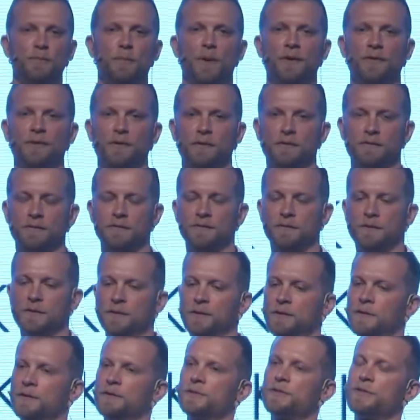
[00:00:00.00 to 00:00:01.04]
model.
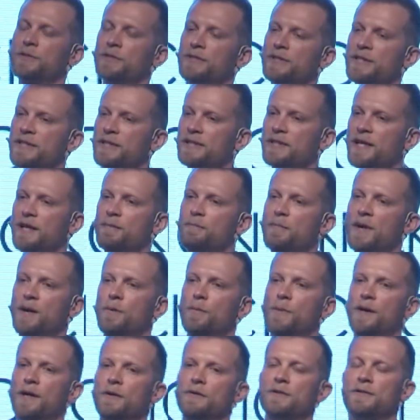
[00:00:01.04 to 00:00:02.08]
So you need that
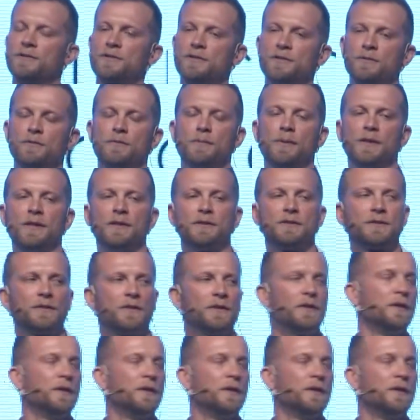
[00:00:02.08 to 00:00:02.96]
malware install base.